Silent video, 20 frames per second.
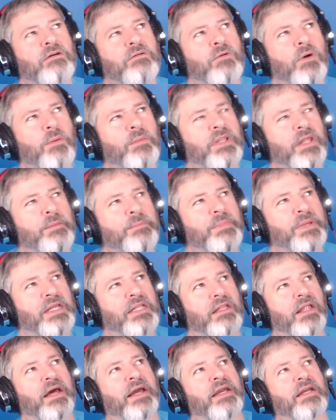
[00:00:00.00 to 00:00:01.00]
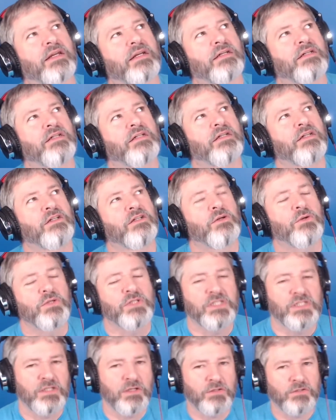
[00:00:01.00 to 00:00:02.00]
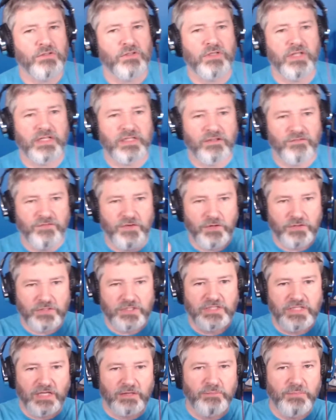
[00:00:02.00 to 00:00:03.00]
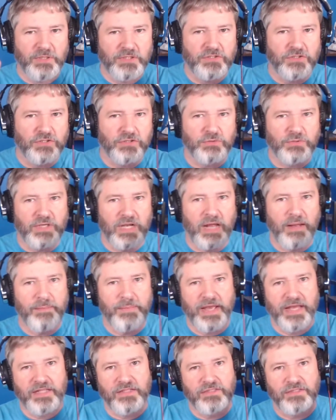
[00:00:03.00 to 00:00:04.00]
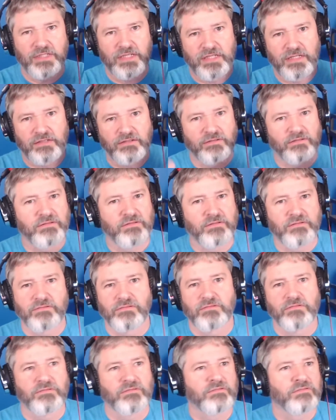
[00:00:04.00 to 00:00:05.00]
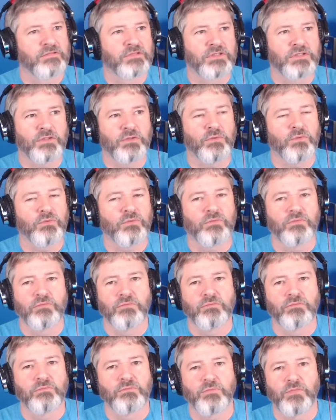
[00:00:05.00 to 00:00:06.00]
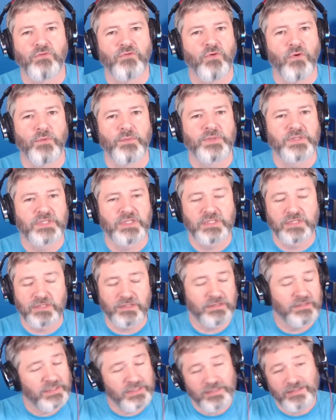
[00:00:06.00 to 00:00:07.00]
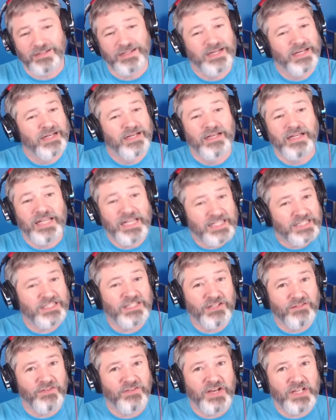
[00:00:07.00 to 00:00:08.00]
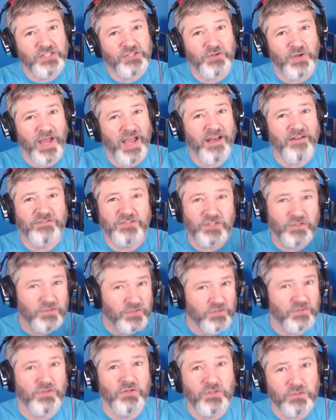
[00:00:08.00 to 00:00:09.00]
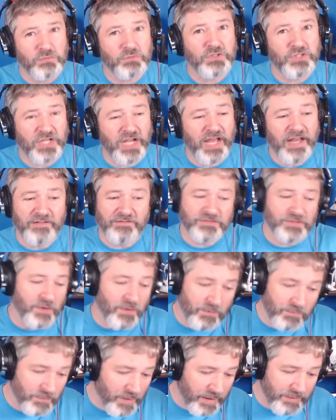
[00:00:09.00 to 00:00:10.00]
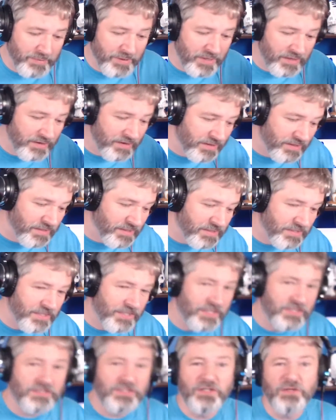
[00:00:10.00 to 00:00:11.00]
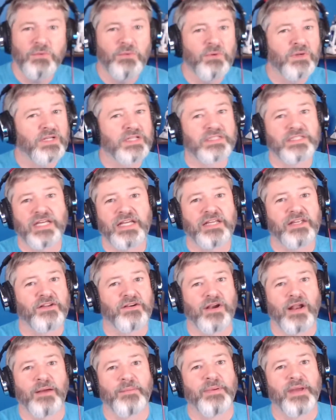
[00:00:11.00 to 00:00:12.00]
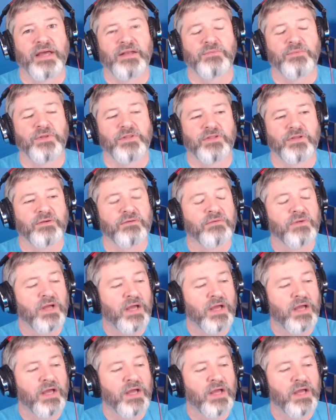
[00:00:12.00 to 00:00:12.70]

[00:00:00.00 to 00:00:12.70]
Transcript: What would that be like? Of course, it's also like the folks that take pictures with iPads in school performances. It's a device you have, so you use what you have. So maybe you do want to take your iPad with you.